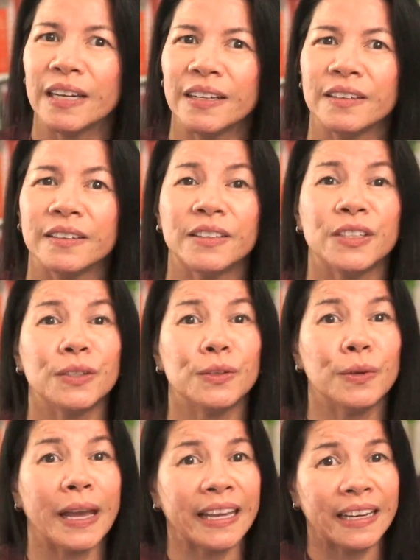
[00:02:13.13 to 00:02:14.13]

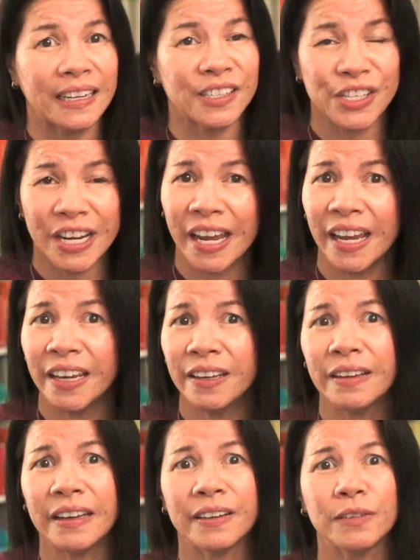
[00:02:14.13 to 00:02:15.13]
into
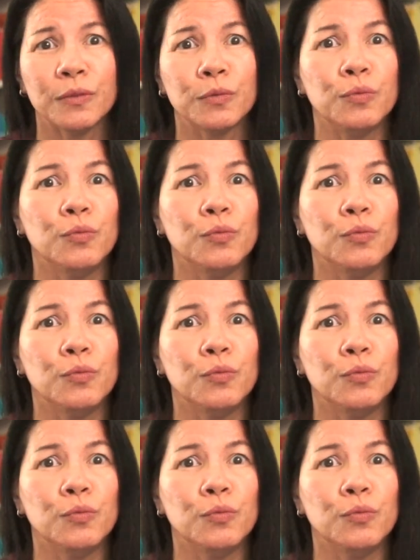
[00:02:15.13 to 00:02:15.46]
AIGA and